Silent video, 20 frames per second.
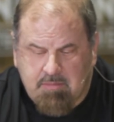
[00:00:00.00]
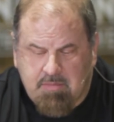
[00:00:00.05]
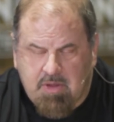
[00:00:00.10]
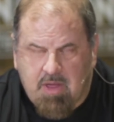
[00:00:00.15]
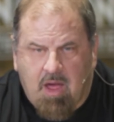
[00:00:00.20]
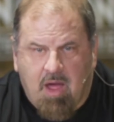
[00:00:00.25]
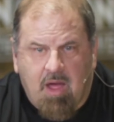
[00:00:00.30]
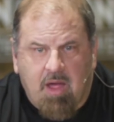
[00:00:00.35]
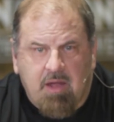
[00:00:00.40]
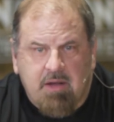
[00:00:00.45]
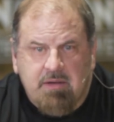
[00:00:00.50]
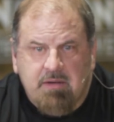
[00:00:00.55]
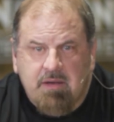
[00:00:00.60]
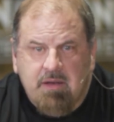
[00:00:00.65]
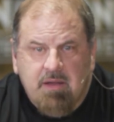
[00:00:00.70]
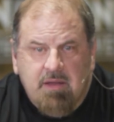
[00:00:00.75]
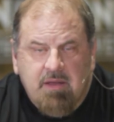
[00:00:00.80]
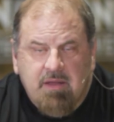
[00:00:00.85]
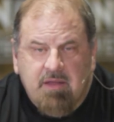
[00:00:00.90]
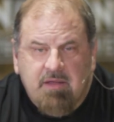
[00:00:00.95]
God,
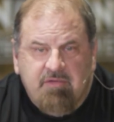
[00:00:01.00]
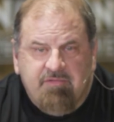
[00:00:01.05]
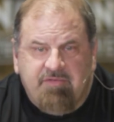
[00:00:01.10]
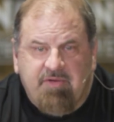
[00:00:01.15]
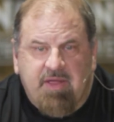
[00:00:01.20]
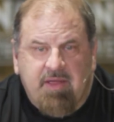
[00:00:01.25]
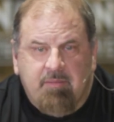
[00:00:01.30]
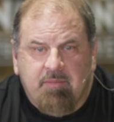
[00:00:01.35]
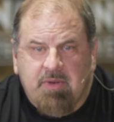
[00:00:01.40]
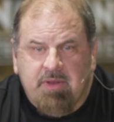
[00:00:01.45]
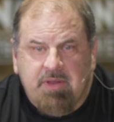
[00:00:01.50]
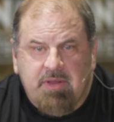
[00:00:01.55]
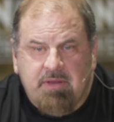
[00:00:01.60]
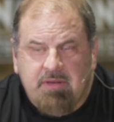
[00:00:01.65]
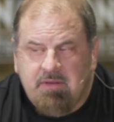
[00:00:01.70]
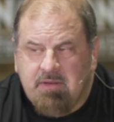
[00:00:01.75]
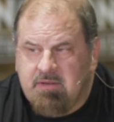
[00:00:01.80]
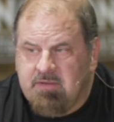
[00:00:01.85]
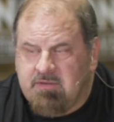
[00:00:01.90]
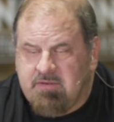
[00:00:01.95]

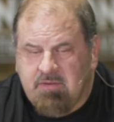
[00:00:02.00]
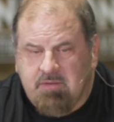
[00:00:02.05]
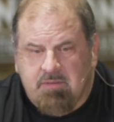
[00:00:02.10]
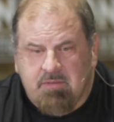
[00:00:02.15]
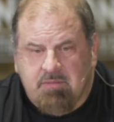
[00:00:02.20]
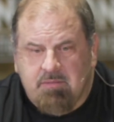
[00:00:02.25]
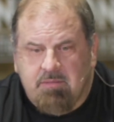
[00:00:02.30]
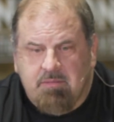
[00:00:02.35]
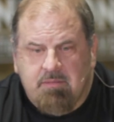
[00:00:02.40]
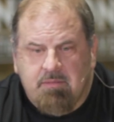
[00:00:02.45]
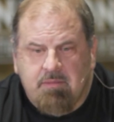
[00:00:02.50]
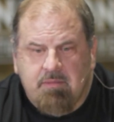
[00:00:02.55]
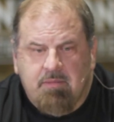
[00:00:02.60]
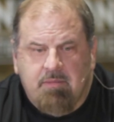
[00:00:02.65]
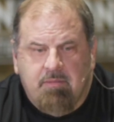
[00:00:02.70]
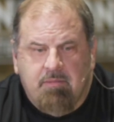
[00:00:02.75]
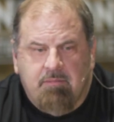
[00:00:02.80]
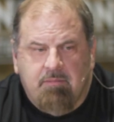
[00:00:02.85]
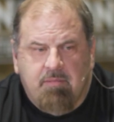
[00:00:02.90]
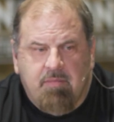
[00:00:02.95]
family, to
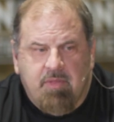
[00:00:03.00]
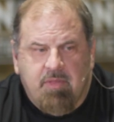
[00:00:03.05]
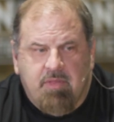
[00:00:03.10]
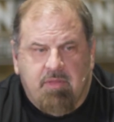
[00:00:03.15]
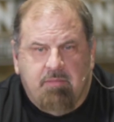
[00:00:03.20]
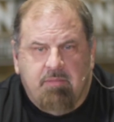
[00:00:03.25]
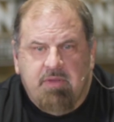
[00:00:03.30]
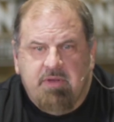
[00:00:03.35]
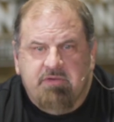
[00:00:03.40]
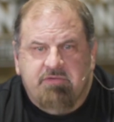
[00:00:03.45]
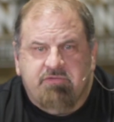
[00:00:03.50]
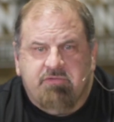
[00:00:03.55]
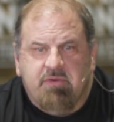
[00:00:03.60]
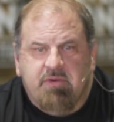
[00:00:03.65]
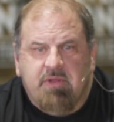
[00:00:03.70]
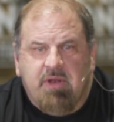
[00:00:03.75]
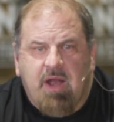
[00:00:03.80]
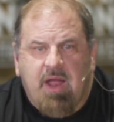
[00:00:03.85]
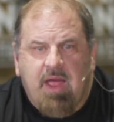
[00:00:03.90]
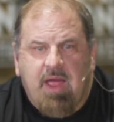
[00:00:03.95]
the
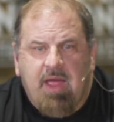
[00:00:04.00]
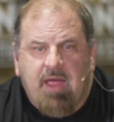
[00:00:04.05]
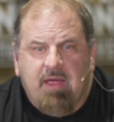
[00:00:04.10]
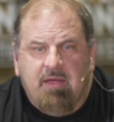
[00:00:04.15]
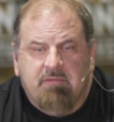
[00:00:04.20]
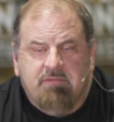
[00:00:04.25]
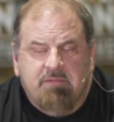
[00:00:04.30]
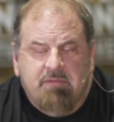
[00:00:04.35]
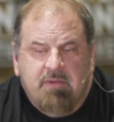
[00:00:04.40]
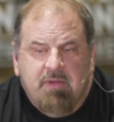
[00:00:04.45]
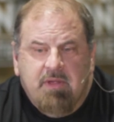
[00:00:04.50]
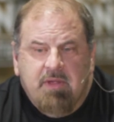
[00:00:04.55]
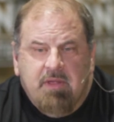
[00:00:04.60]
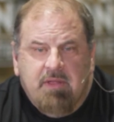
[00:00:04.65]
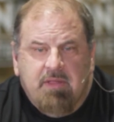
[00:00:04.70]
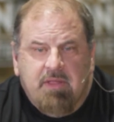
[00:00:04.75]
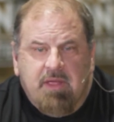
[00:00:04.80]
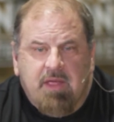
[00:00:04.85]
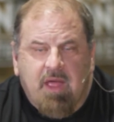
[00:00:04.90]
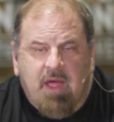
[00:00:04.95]
ministry that I have
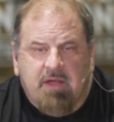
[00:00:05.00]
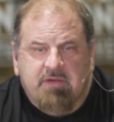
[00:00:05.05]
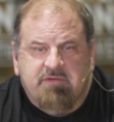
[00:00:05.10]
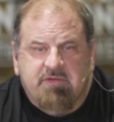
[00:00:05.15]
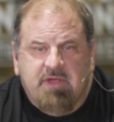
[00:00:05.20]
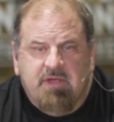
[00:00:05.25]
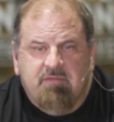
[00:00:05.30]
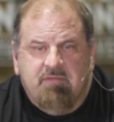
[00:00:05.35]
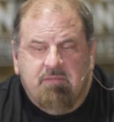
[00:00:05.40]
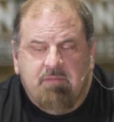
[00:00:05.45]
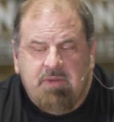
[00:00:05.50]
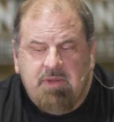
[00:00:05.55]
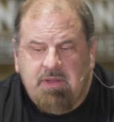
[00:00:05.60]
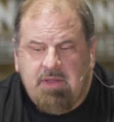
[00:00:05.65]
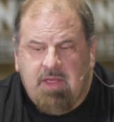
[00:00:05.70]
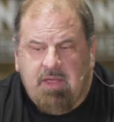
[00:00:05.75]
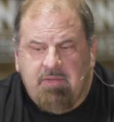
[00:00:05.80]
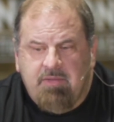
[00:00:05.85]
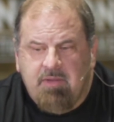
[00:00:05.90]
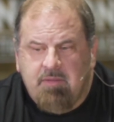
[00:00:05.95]
that God's given
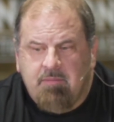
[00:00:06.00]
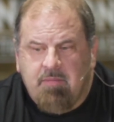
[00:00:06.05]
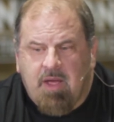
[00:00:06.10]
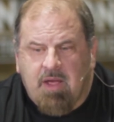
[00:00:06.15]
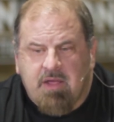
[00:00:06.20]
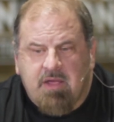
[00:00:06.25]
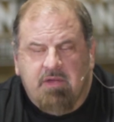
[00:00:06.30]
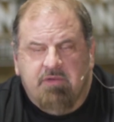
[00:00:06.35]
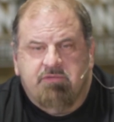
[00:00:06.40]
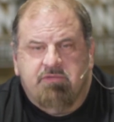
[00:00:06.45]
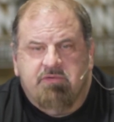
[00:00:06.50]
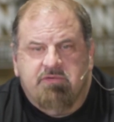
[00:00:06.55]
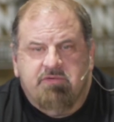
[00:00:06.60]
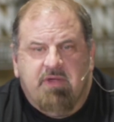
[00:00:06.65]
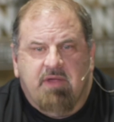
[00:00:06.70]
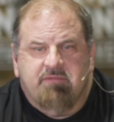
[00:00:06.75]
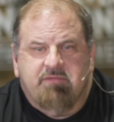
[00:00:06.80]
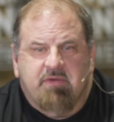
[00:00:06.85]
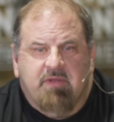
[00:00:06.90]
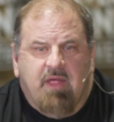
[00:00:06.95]
me, and then my country's
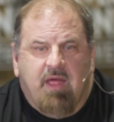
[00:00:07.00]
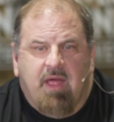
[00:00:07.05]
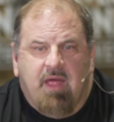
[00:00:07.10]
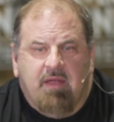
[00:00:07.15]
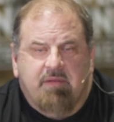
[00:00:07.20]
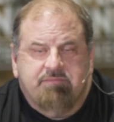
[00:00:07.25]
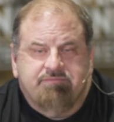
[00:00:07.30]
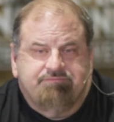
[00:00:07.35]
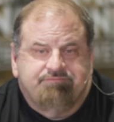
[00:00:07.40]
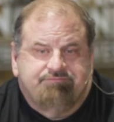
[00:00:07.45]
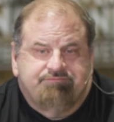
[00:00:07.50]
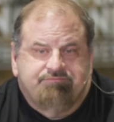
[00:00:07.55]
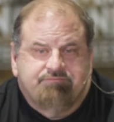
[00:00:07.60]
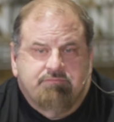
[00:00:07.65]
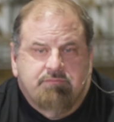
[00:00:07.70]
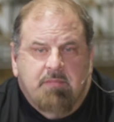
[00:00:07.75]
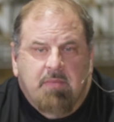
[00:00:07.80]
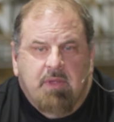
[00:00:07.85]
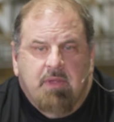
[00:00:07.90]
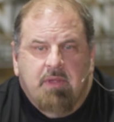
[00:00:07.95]
after that.
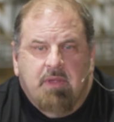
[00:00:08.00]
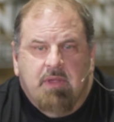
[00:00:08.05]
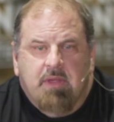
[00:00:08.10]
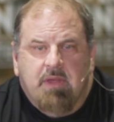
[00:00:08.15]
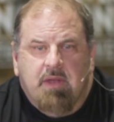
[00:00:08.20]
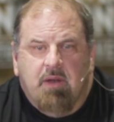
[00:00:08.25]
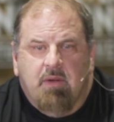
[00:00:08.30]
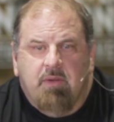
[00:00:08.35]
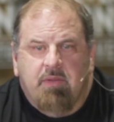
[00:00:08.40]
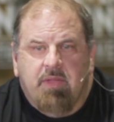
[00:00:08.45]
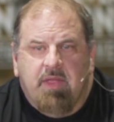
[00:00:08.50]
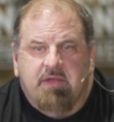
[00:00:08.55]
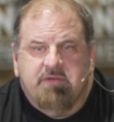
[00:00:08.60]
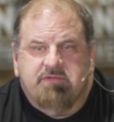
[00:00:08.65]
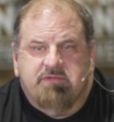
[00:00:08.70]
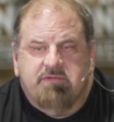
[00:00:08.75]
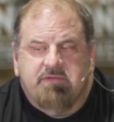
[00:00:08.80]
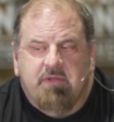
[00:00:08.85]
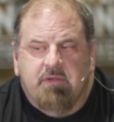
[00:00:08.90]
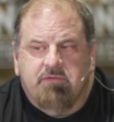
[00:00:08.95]
You know, and
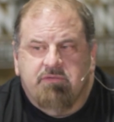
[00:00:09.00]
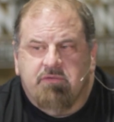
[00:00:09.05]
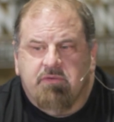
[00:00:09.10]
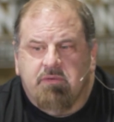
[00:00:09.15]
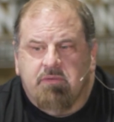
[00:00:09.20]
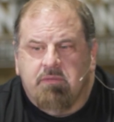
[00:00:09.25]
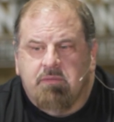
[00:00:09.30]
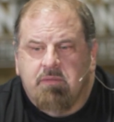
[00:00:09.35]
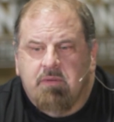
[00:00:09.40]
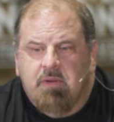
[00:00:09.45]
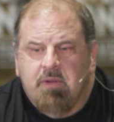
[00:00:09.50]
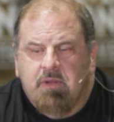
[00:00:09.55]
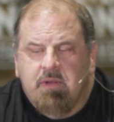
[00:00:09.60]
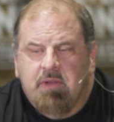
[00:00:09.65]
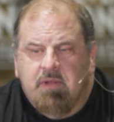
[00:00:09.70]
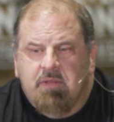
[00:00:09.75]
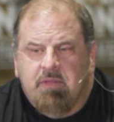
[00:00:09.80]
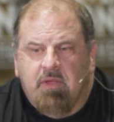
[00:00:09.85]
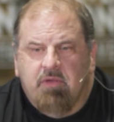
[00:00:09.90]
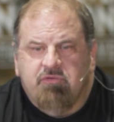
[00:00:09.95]
those are
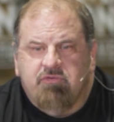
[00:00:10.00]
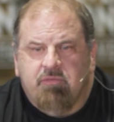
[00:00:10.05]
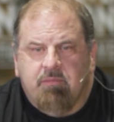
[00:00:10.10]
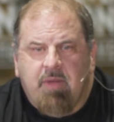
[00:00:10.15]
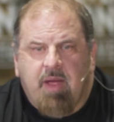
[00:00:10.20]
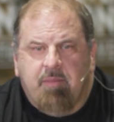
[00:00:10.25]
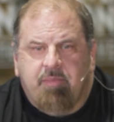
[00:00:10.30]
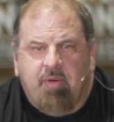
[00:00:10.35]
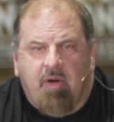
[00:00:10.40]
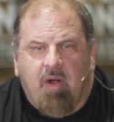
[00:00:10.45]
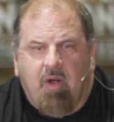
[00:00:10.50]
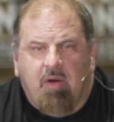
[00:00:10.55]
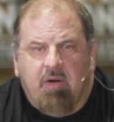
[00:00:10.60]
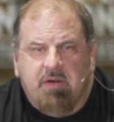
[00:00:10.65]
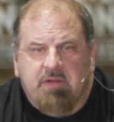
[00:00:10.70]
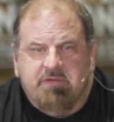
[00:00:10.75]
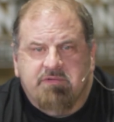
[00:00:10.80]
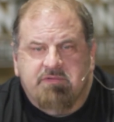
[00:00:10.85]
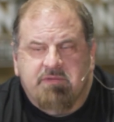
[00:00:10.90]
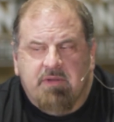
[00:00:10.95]
my
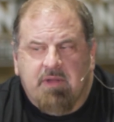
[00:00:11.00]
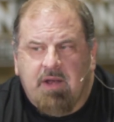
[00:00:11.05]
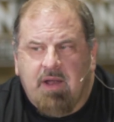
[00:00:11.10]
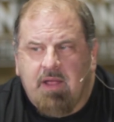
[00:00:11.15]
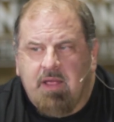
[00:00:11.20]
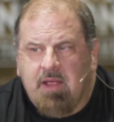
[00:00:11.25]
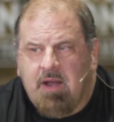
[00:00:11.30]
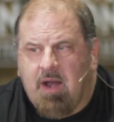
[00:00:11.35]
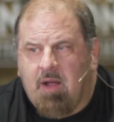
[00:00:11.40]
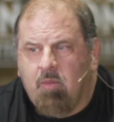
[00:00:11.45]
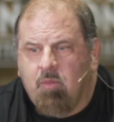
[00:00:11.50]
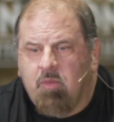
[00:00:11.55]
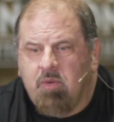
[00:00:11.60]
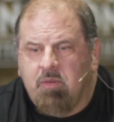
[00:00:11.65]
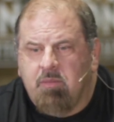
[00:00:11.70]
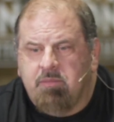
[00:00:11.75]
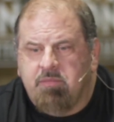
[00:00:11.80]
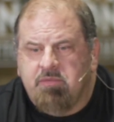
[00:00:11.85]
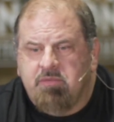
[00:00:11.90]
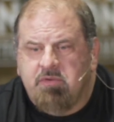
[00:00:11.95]
priorities, and I
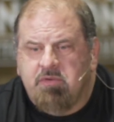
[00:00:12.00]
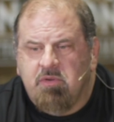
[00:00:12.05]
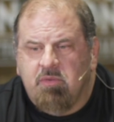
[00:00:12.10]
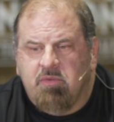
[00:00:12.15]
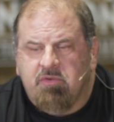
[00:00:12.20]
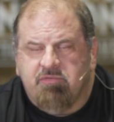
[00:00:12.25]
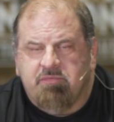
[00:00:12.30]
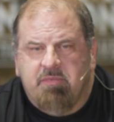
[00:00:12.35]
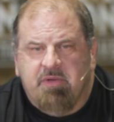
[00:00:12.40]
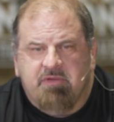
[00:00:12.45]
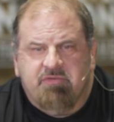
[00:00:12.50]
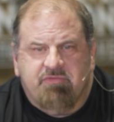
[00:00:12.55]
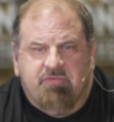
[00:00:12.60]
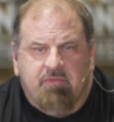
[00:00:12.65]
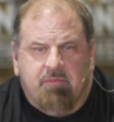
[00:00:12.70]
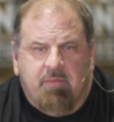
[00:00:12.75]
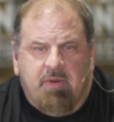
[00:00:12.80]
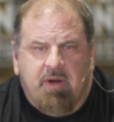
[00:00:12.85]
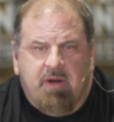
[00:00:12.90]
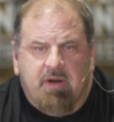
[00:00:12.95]
want to do what's best for
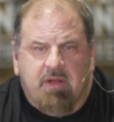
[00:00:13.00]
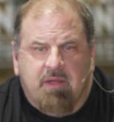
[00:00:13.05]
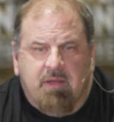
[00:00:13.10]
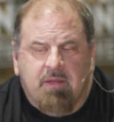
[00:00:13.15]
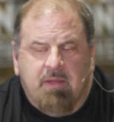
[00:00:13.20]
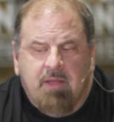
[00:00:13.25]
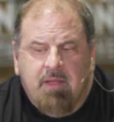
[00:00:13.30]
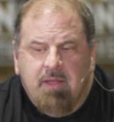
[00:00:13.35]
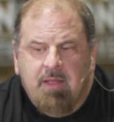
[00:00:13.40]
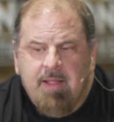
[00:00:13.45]
America,